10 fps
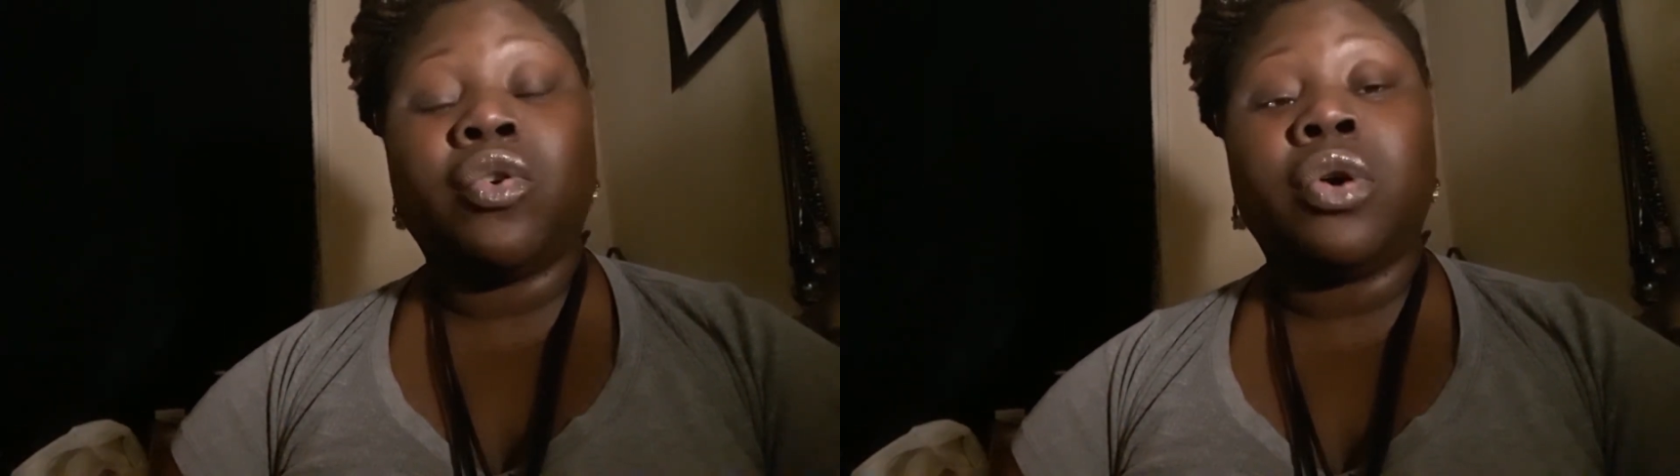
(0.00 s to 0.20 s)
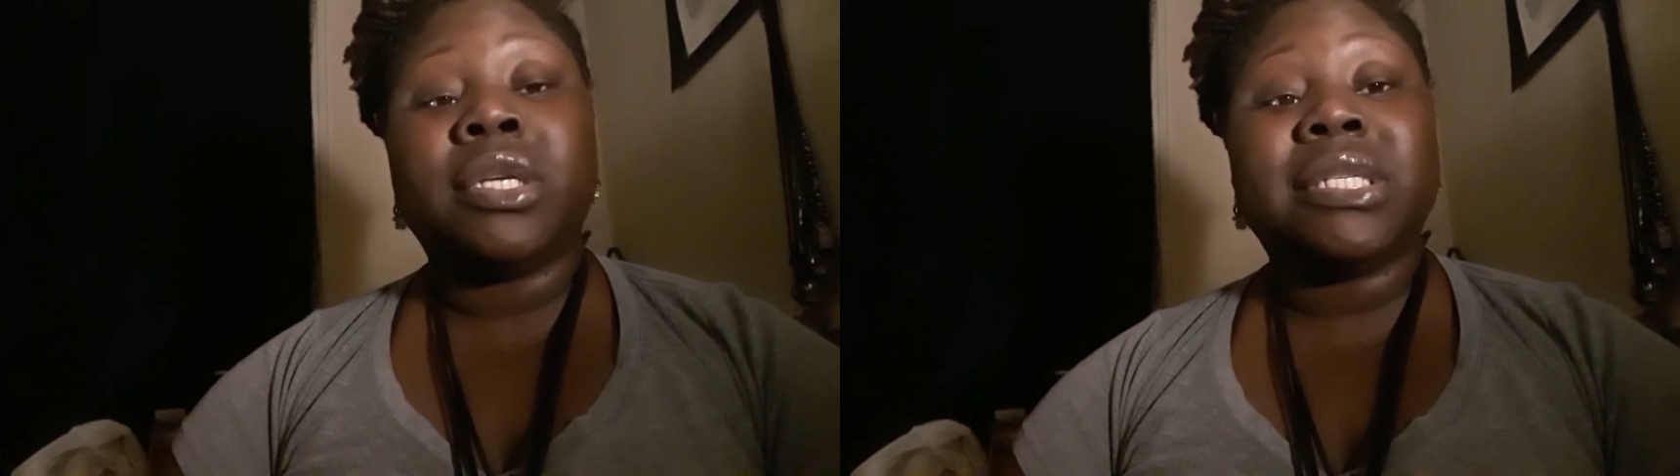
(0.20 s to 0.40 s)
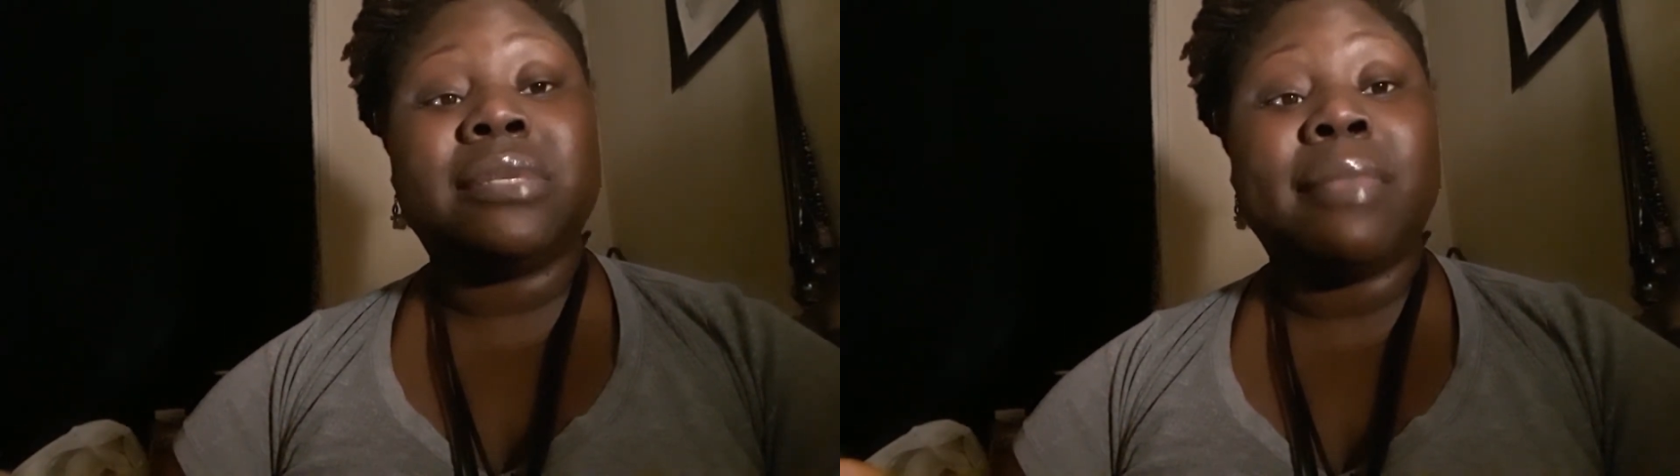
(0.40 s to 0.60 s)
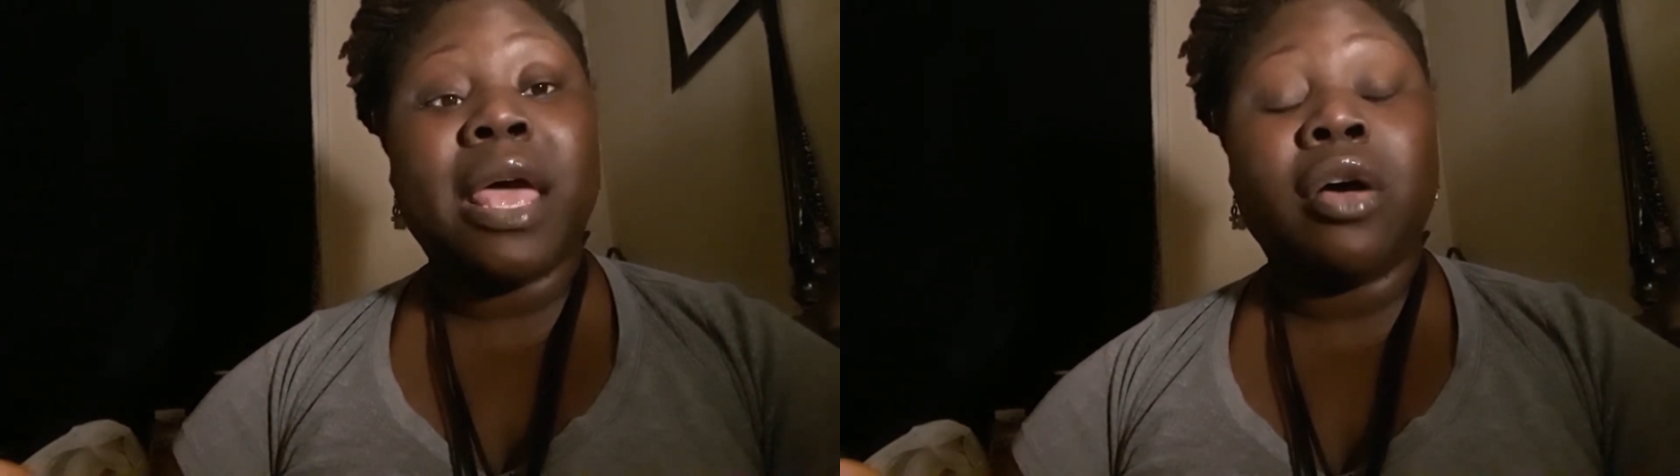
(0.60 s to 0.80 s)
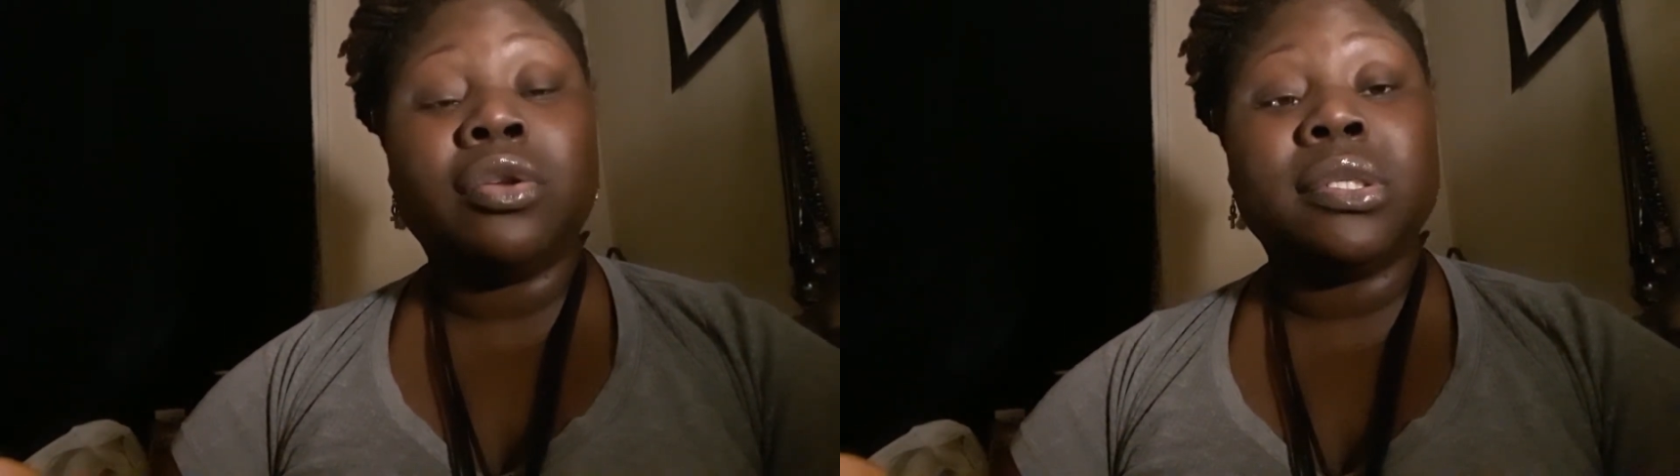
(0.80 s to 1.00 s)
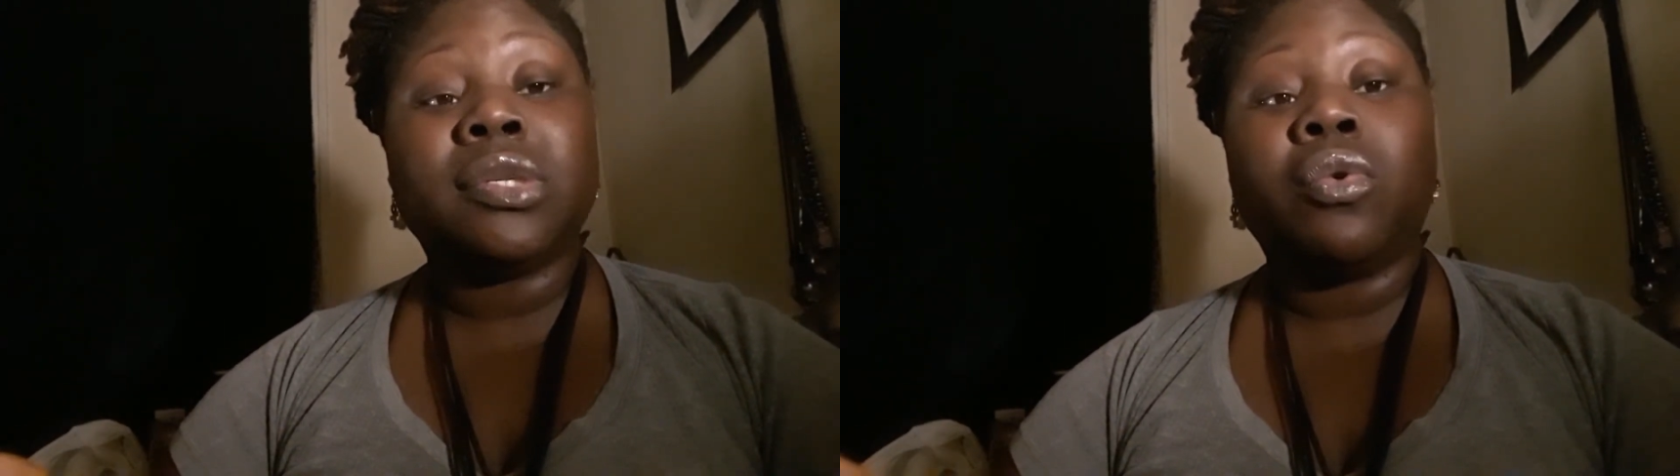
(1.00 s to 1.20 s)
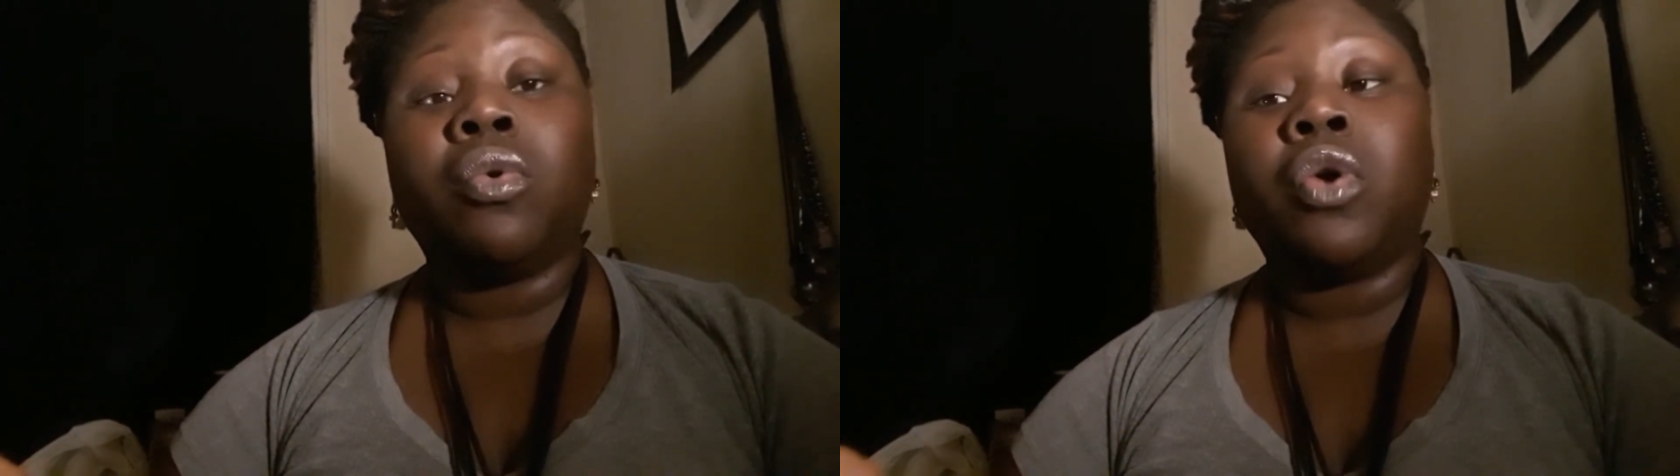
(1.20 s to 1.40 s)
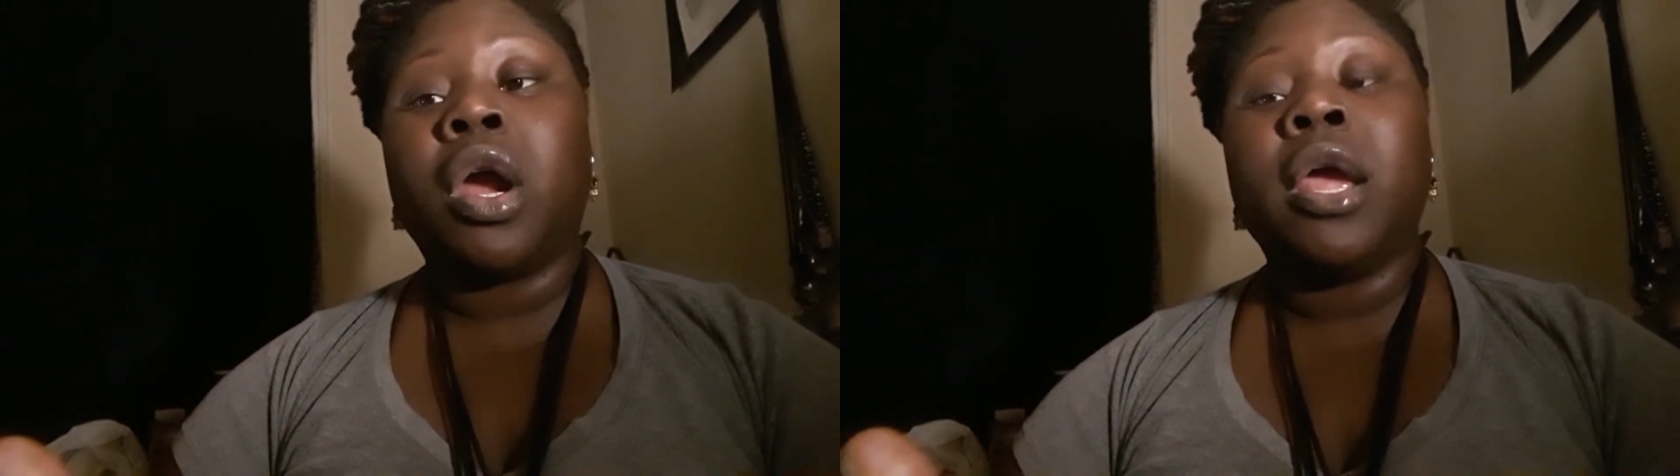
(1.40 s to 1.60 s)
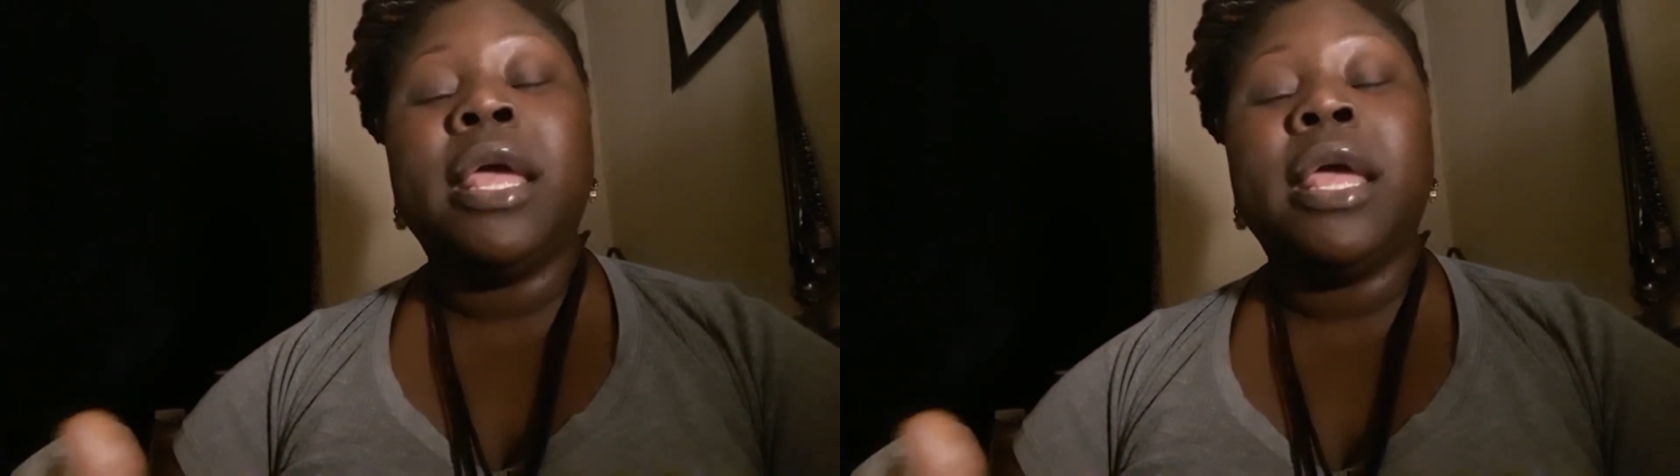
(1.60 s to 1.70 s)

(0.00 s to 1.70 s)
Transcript: or smells or